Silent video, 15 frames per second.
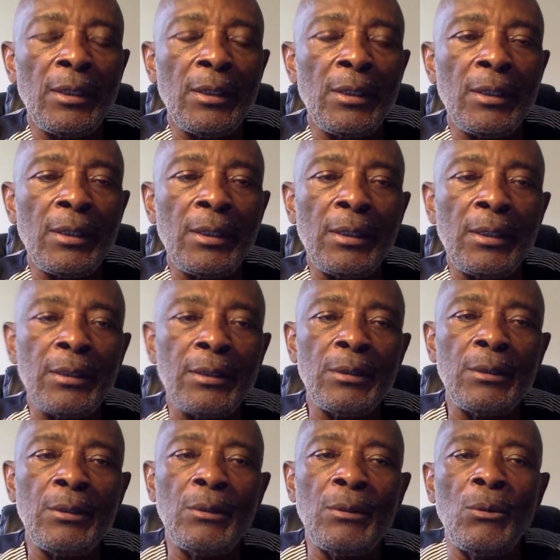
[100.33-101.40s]
It,
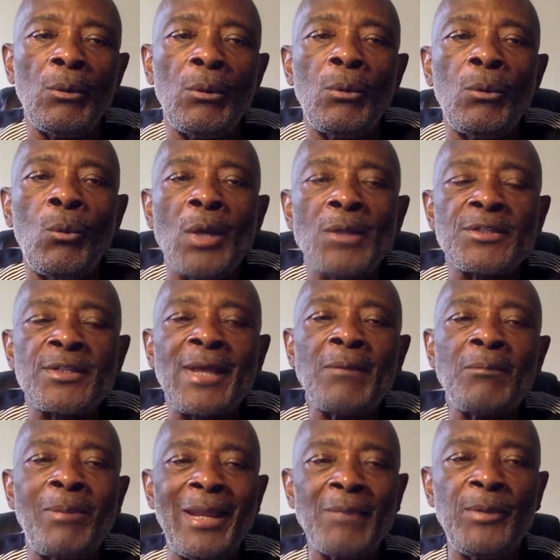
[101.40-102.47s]
it, it
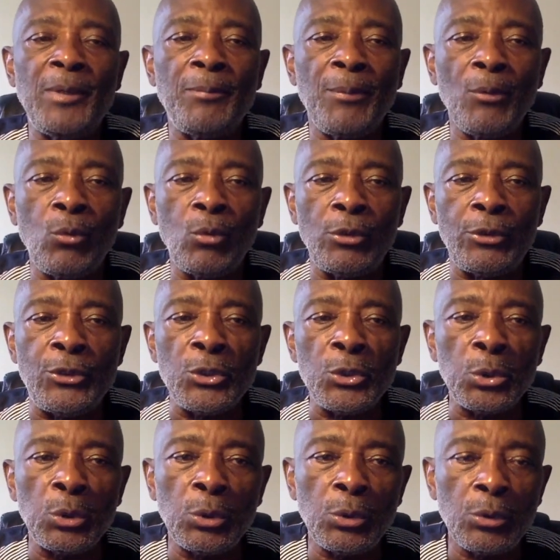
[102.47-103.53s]
was that black people
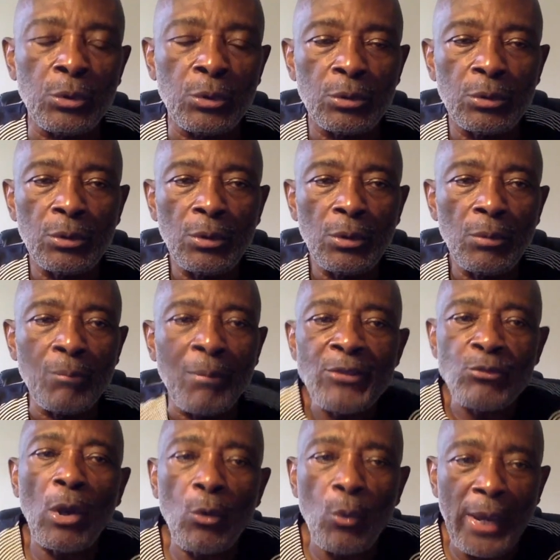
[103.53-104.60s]
would do
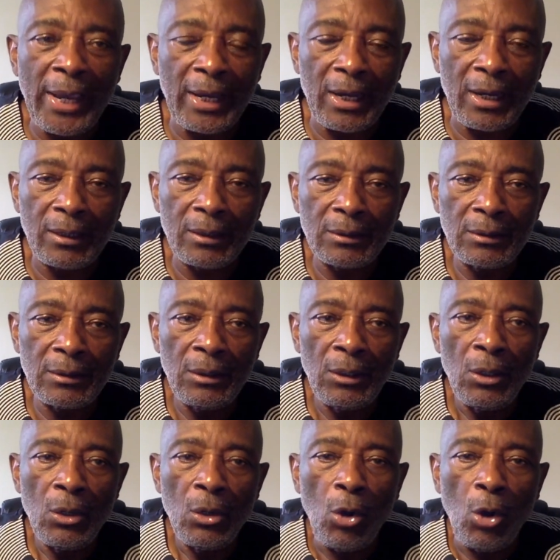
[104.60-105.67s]
manual work
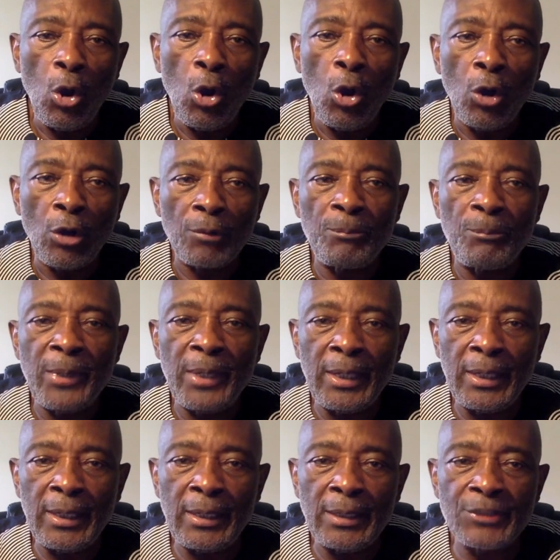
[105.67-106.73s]

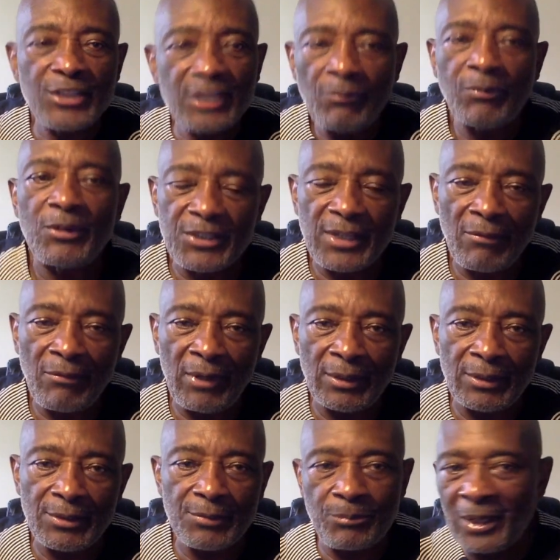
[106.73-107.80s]
or be civil
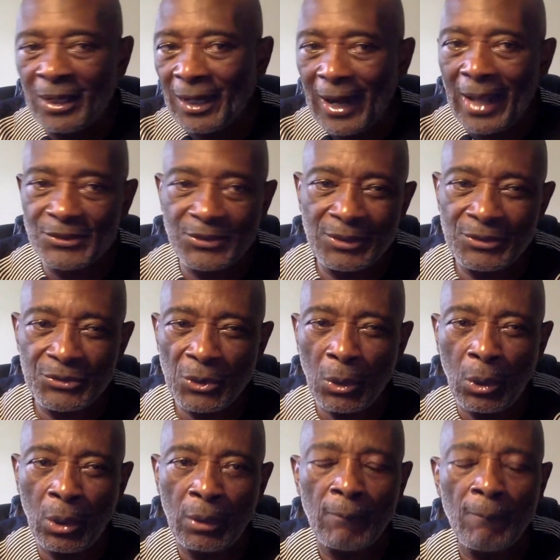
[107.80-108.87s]
servants, be clerks
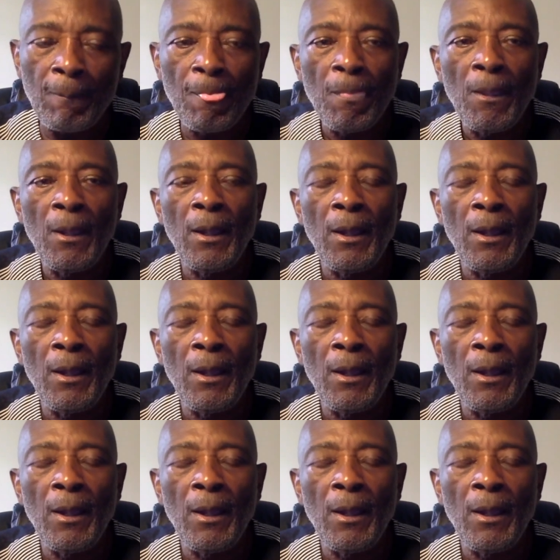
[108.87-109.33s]
and so on.